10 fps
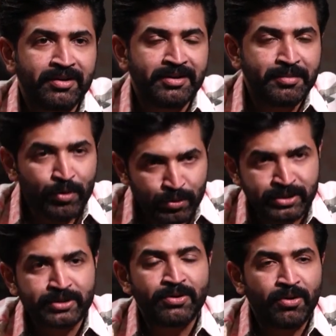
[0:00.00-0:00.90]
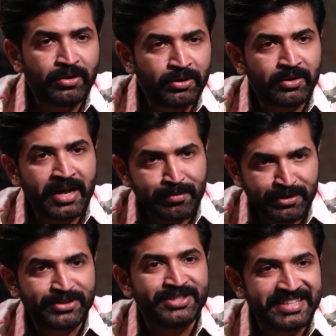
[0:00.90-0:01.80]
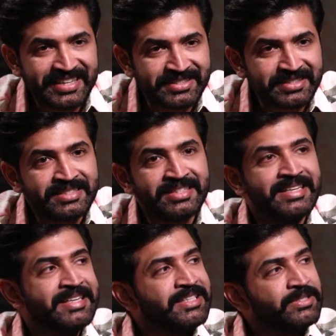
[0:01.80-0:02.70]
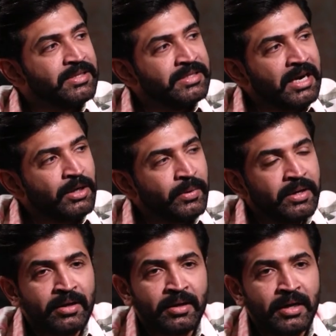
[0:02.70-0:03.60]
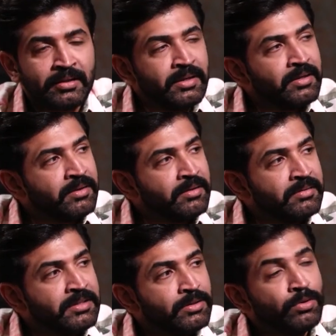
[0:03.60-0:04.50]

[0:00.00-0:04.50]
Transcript: emotion or your dimension changes. So in that way, I think there's a good